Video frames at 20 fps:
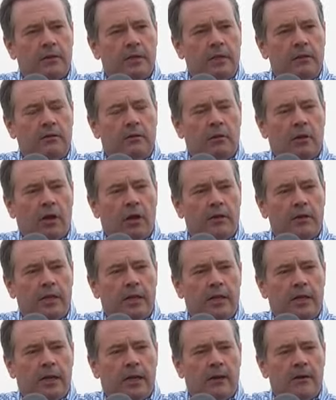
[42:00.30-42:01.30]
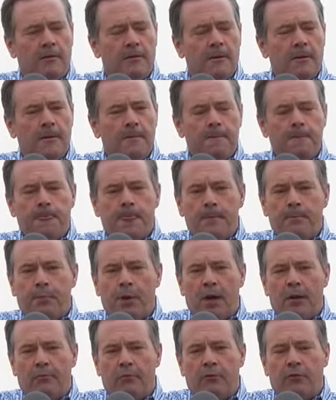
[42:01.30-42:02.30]
deal on daycare,
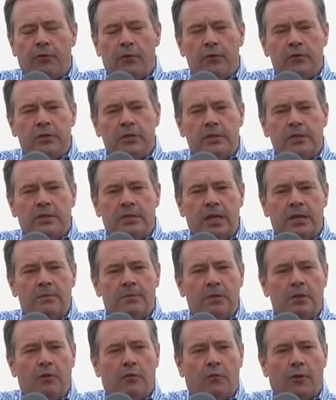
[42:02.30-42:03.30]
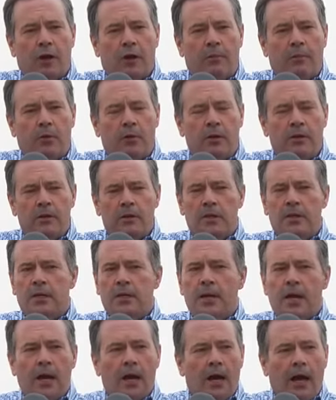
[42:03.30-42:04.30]
but refusing the same deal for Alberta.
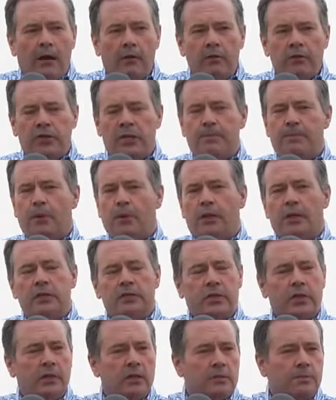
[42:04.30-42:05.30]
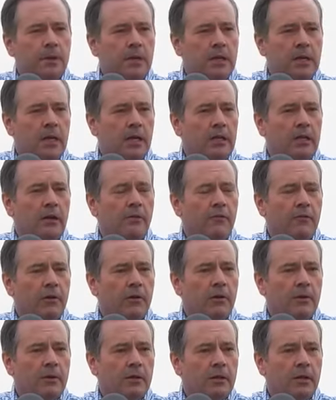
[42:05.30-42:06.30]
I don't see policing as being any
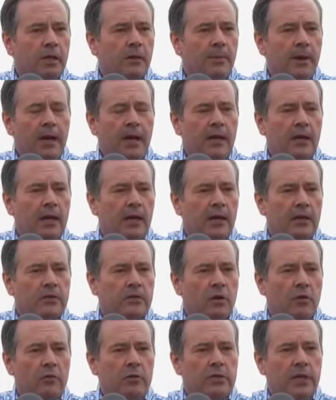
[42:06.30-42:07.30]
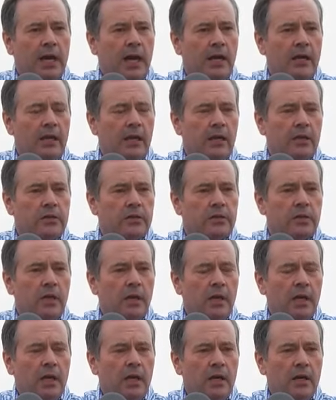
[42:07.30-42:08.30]
different. Quebec has always had its
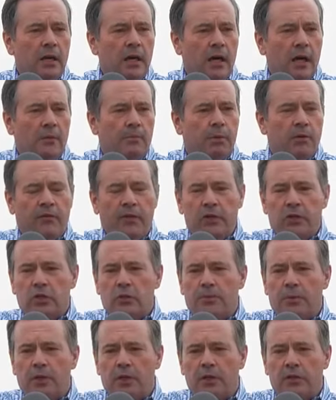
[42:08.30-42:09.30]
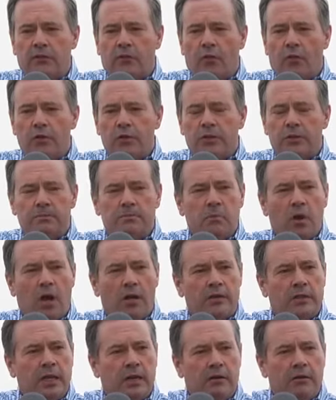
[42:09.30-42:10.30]
provincial police force.
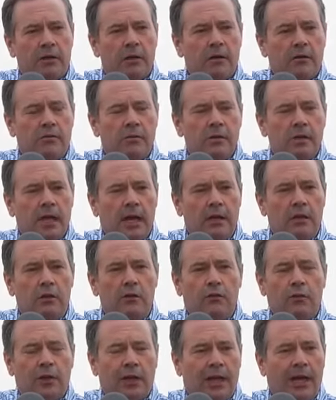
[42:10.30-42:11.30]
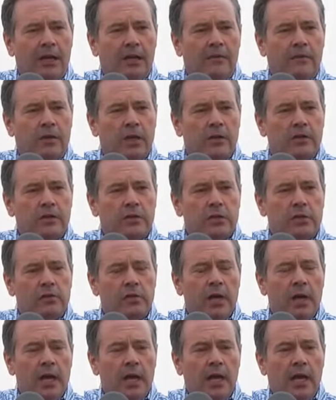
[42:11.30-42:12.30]
Ontario and Newfoundland have done so.
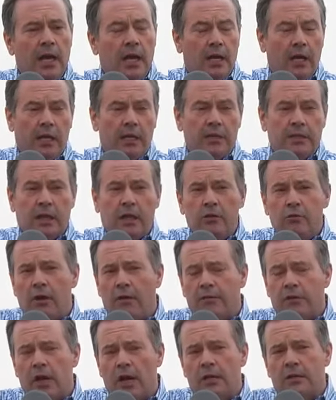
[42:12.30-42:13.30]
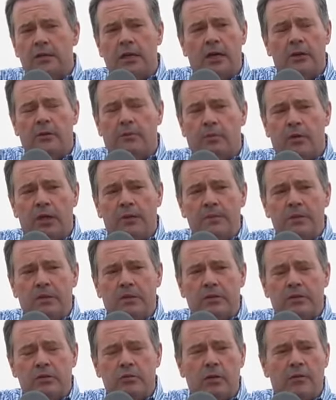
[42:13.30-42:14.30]
And I can tell you, I've talked to other
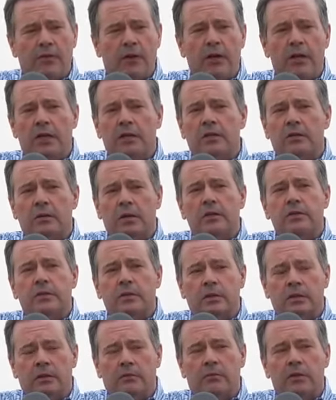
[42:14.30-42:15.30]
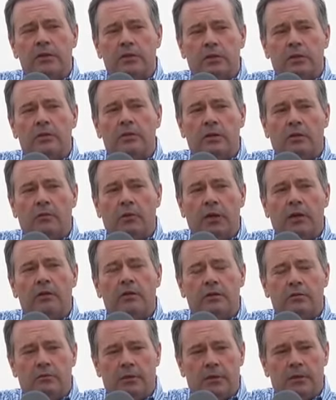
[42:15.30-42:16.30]
premiers who are very interested in the research that we are
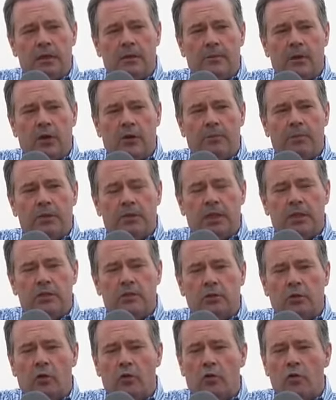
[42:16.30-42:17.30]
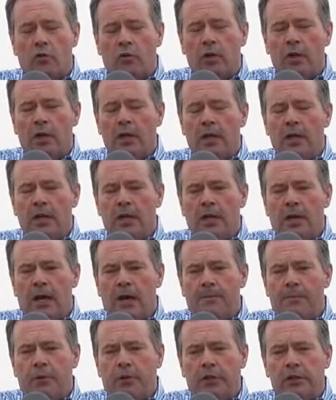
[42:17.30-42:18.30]
doing about a potential local
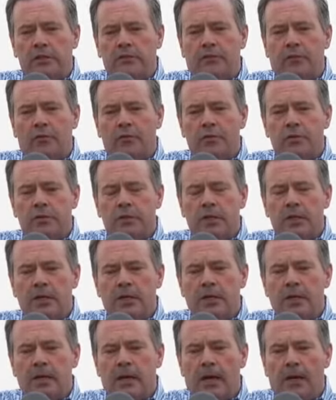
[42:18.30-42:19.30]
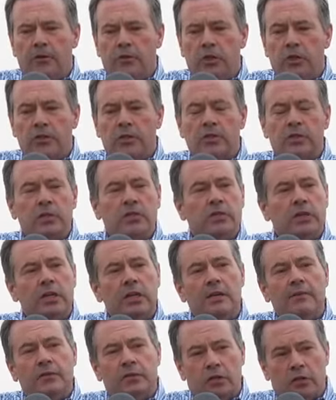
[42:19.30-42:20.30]
police force, just as the
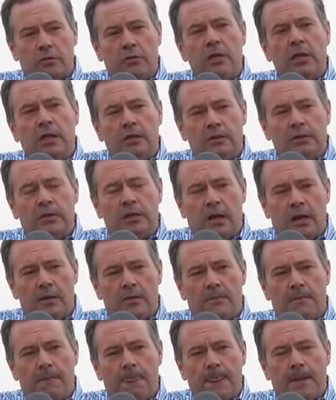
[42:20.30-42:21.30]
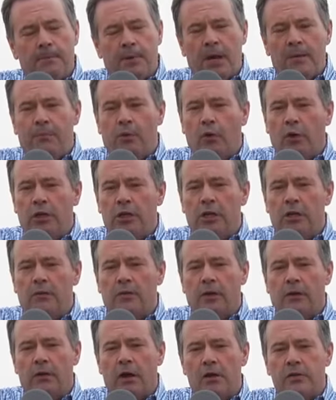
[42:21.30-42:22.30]
city of Surrey has done by pulling out
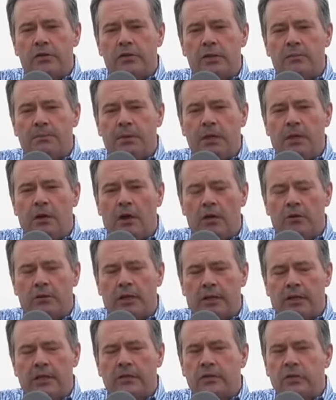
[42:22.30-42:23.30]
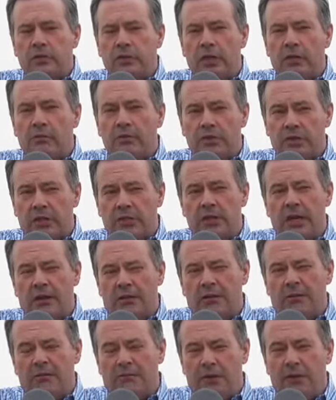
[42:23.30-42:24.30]
of their RCMP contract. That's a city with
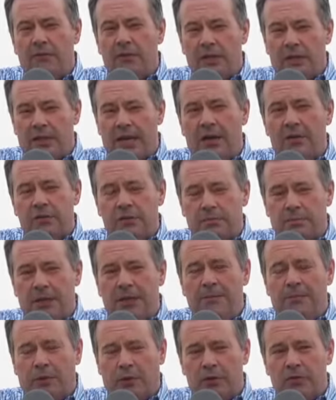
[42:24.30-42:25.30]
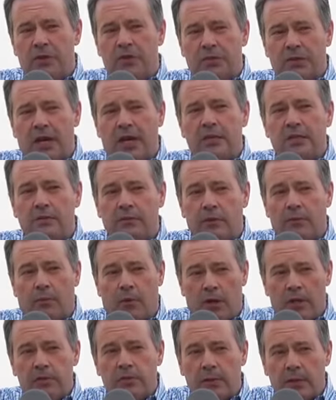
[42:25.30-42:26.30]
650,000 people. It's the size of New
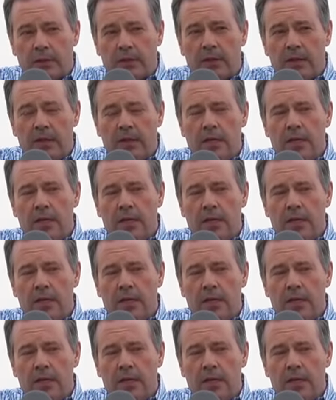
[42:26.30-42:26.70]
Brunswick.